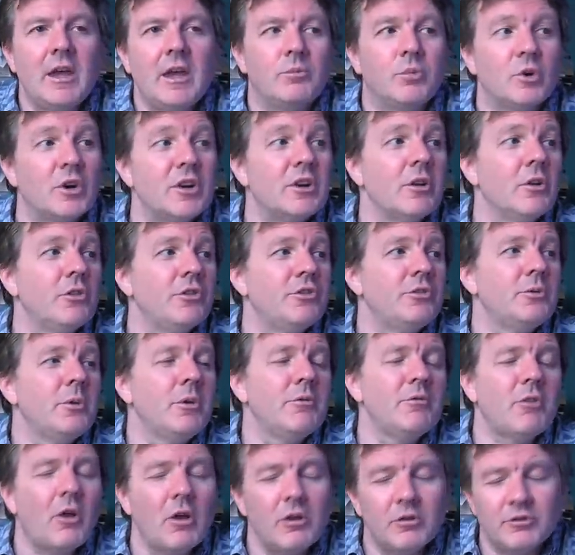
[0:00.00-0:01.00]
but it also
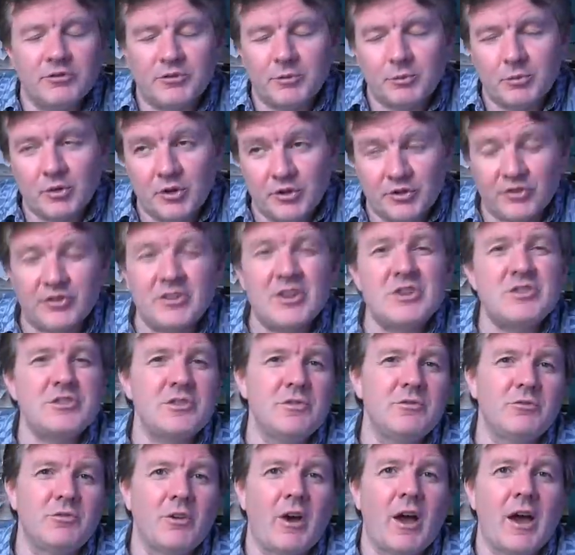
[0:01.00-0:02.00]
involved
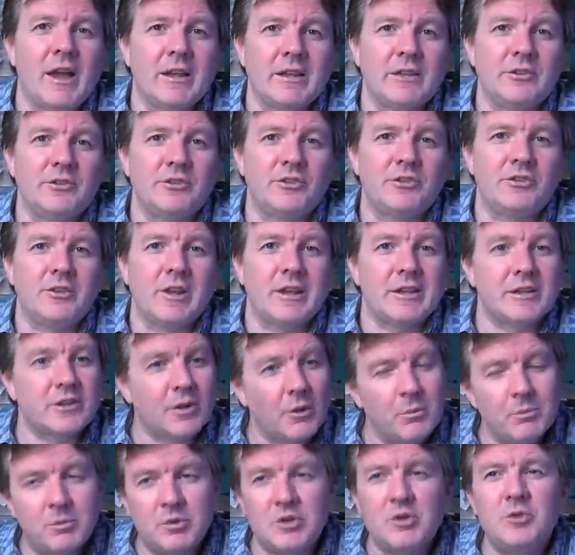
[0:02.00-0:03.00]
precision violence,
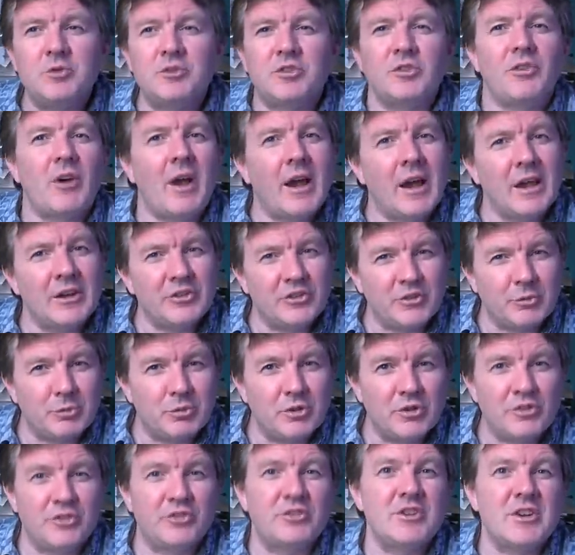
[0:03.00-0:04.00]
like computerized
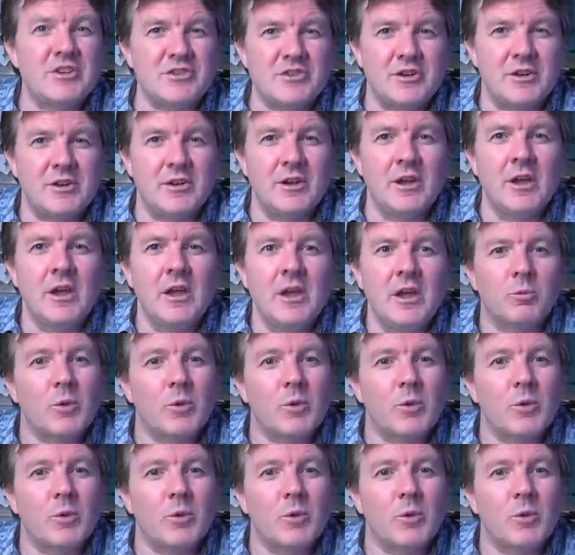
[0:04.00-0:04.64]
precision,